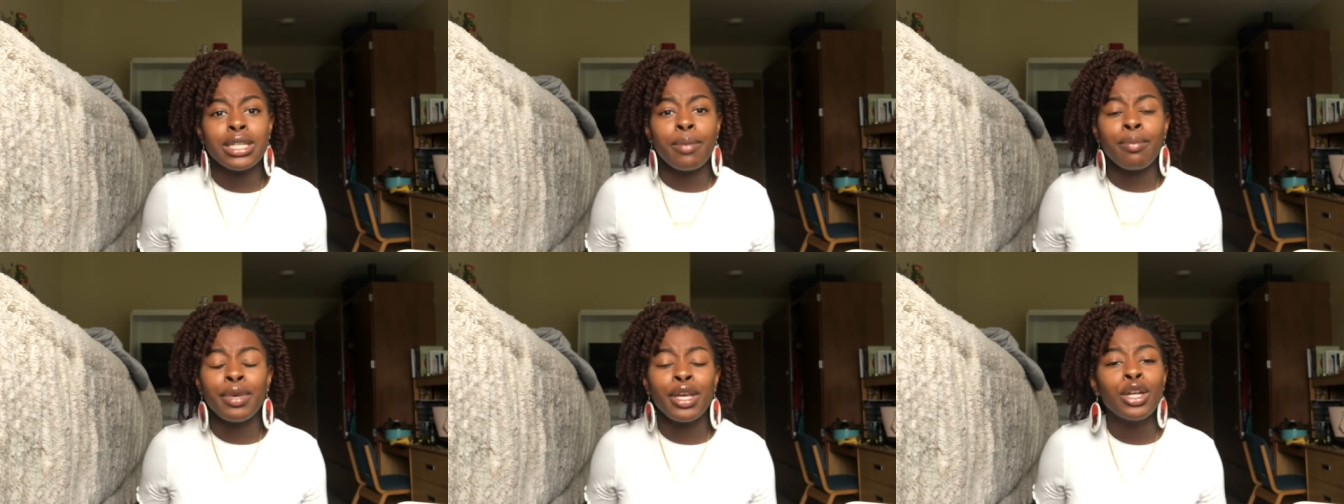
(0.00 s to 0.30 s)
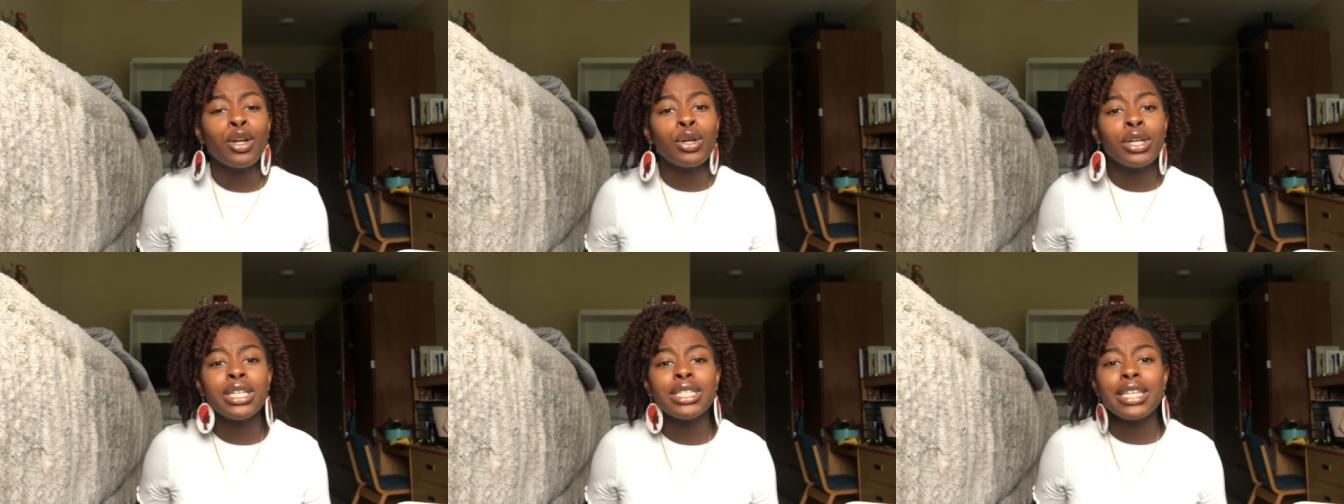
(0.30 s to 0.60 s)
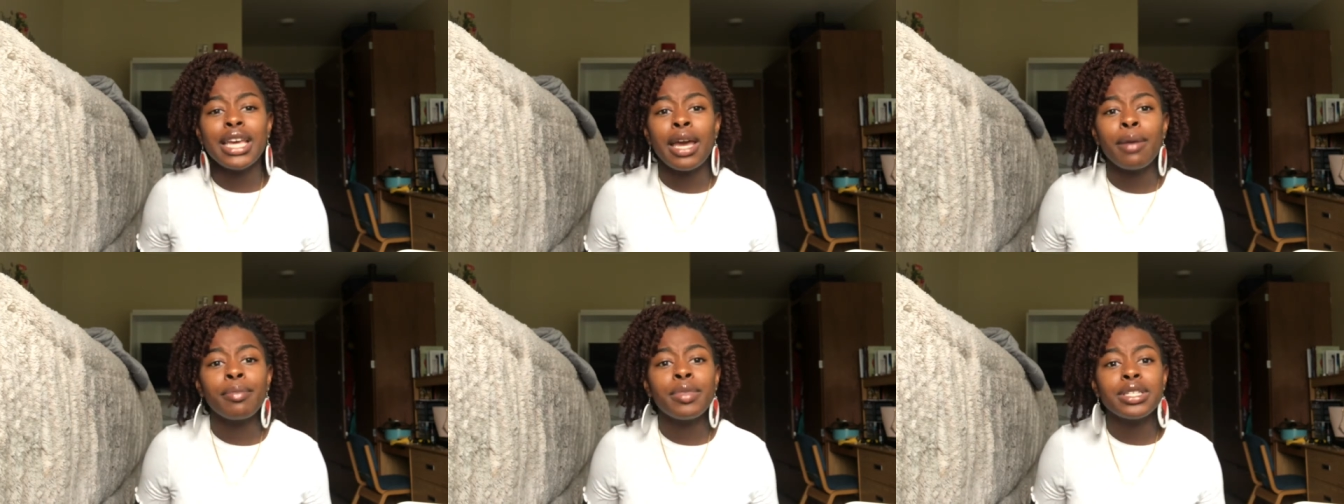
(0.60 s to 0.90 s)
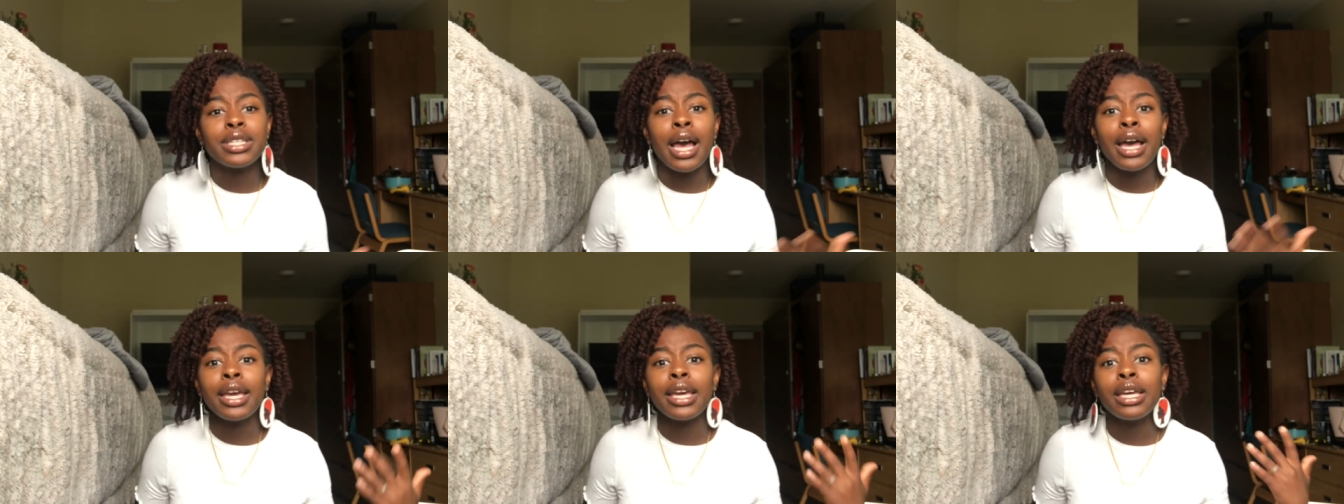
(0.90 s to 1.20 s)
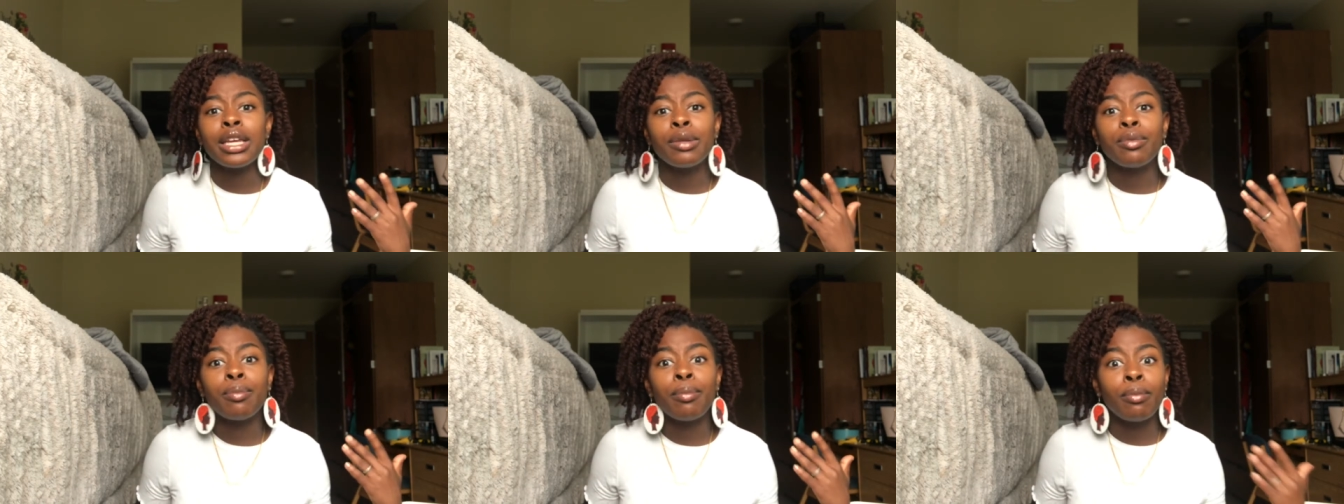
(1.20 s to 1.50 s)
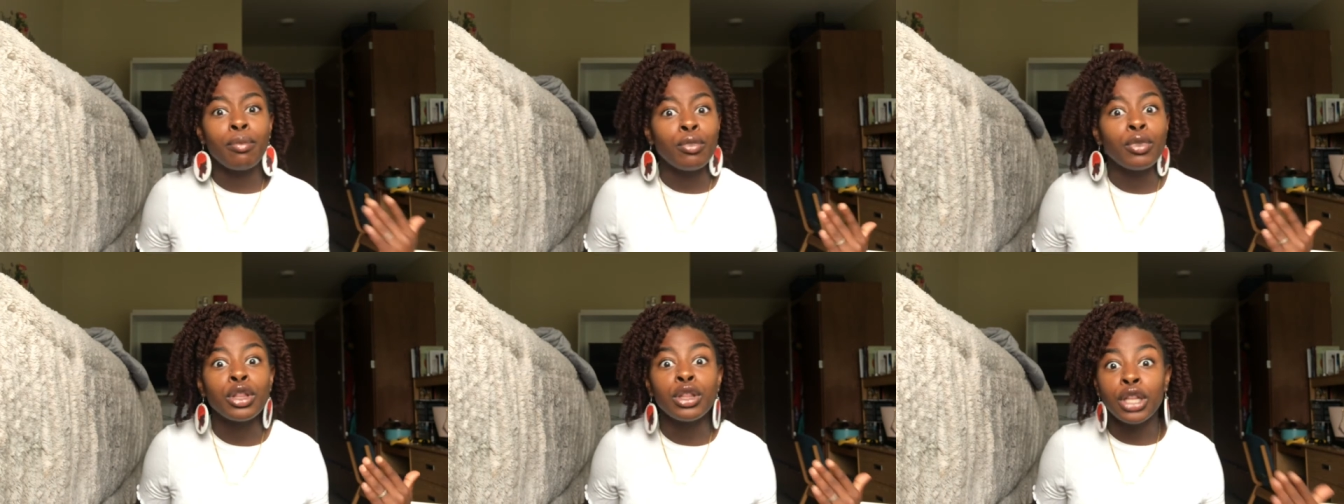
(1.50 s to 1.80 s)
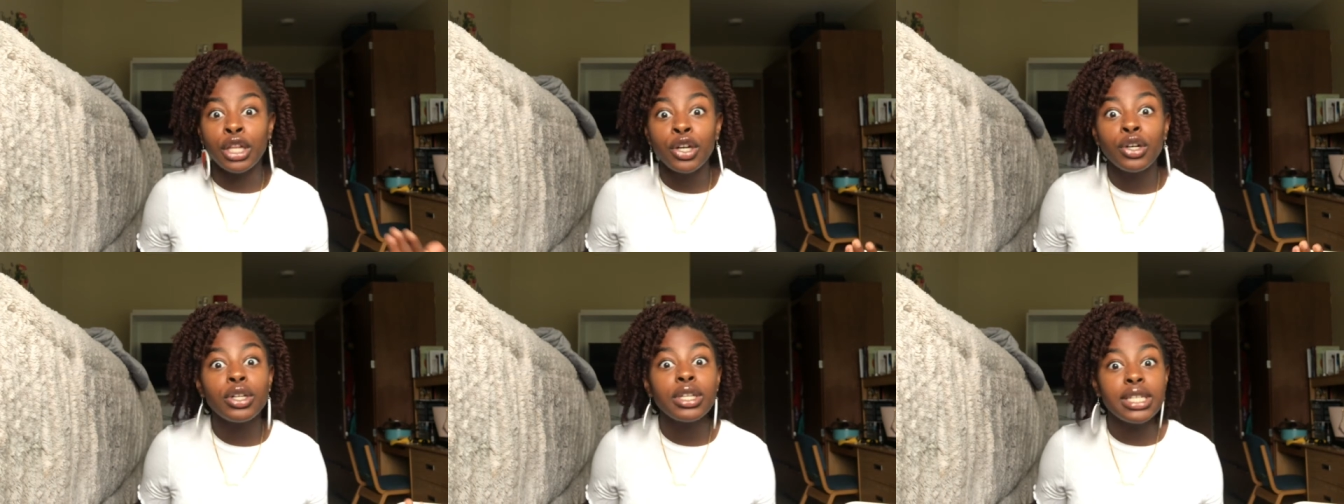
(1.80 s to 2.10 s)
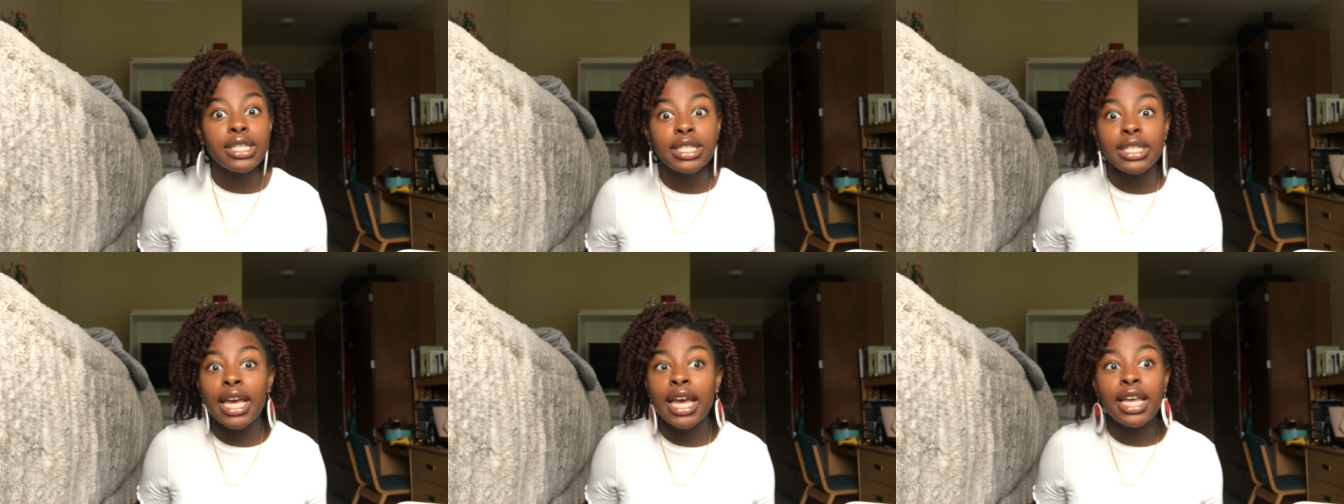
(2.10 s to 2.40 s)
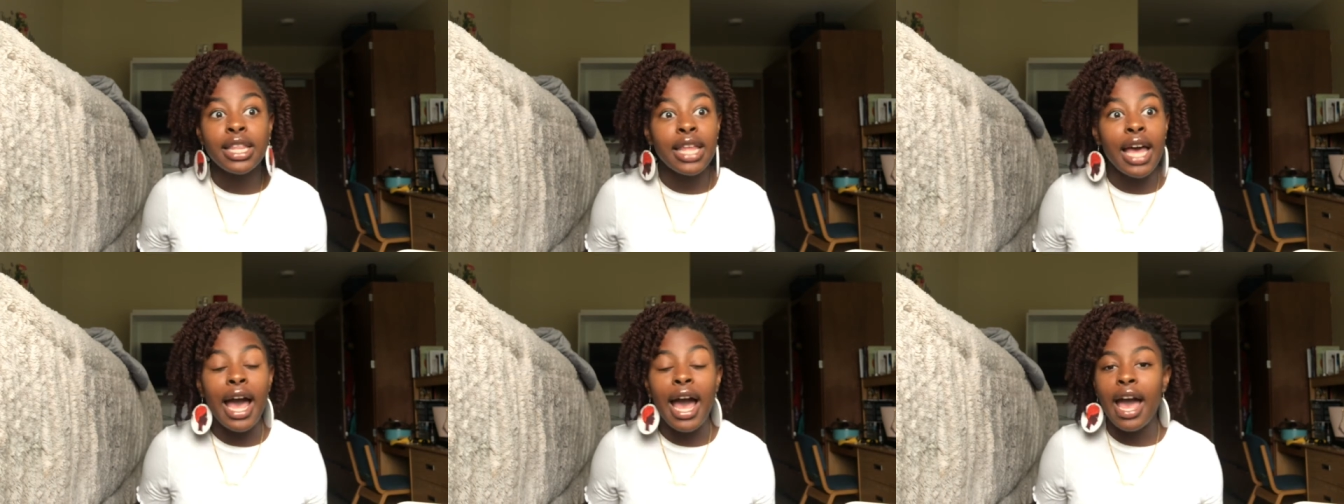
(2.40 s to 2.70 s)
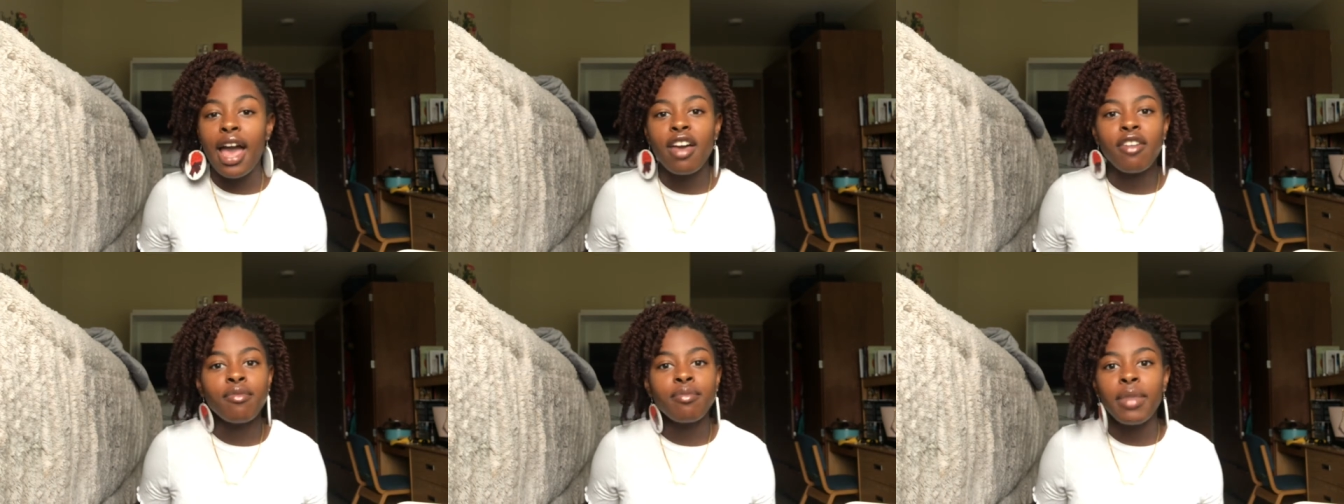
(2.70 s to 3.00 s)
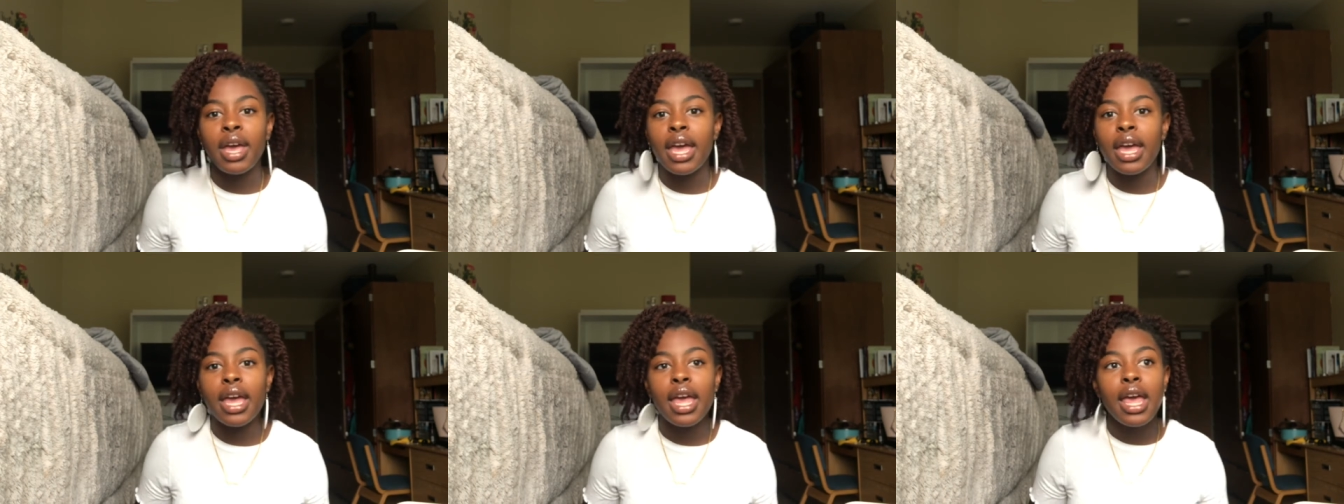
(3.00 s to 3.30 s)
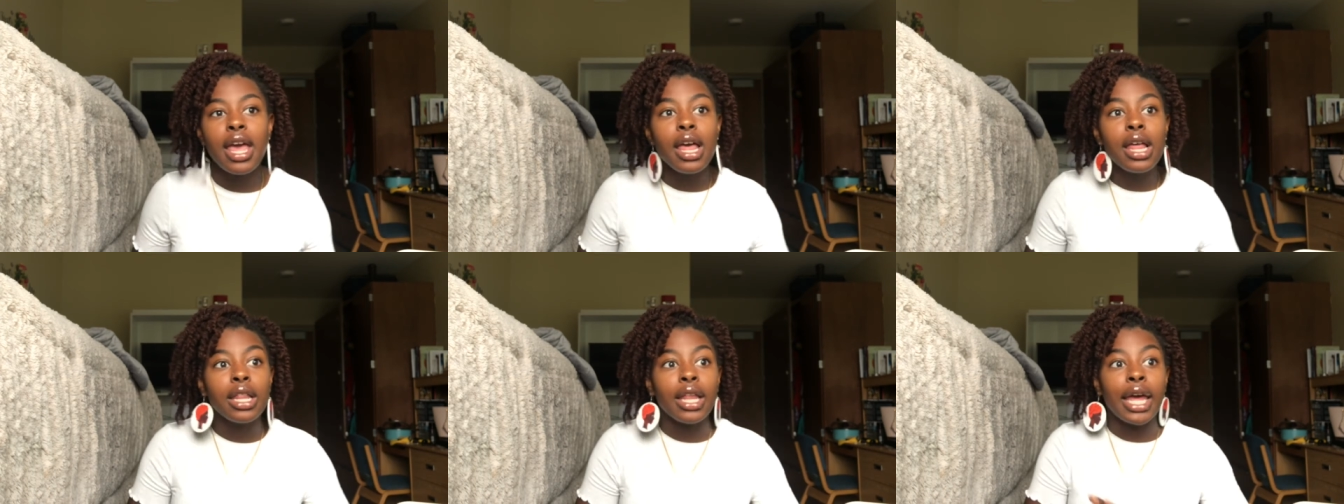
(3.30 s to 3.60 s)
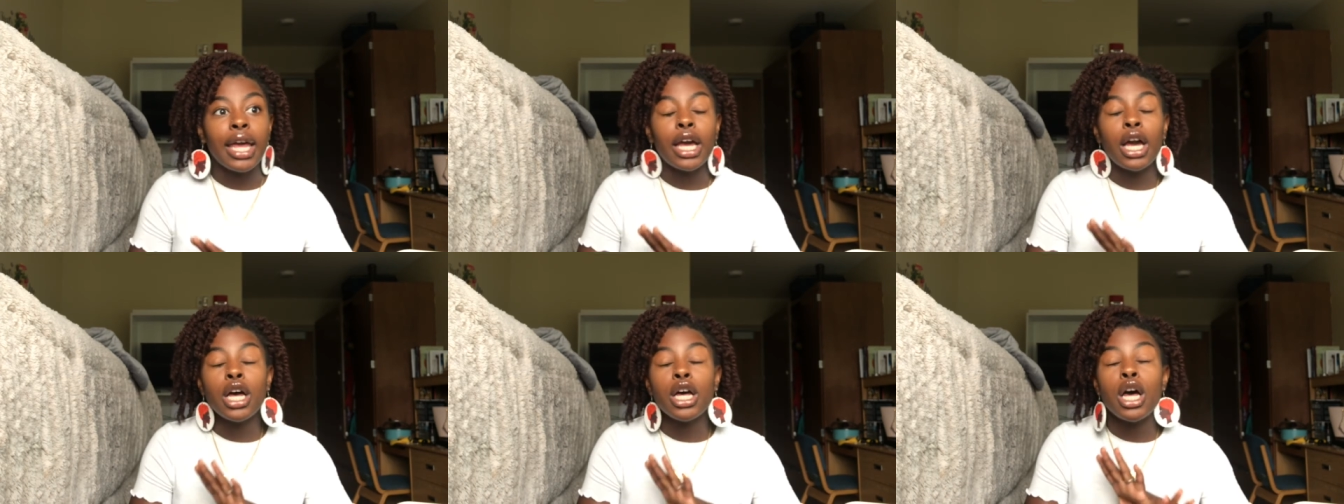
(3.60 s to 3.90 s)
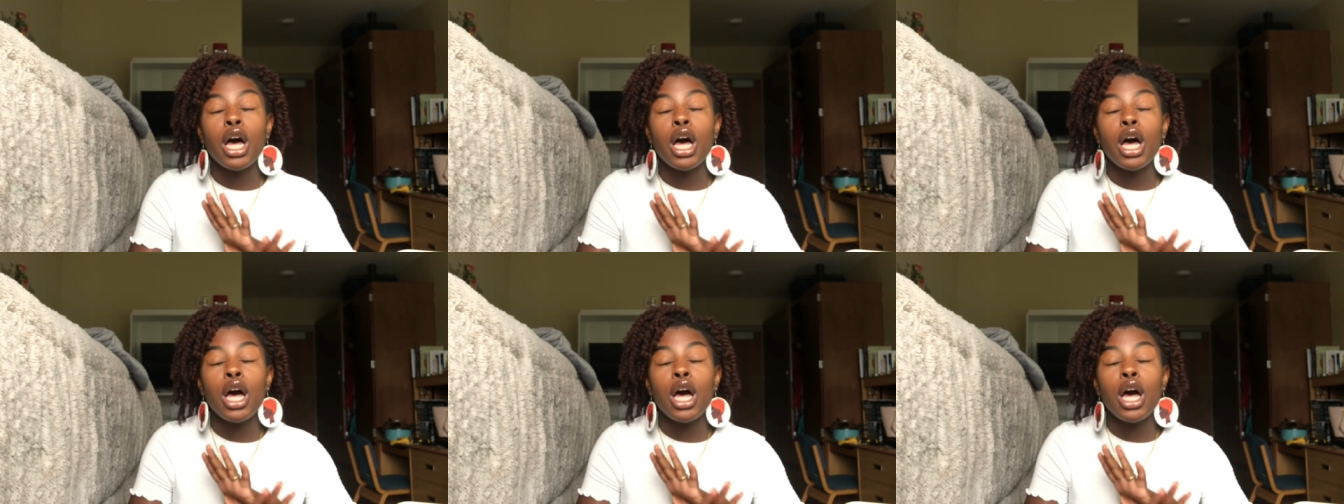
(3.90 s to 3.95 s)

And being on this campus, I can literally say that I have met like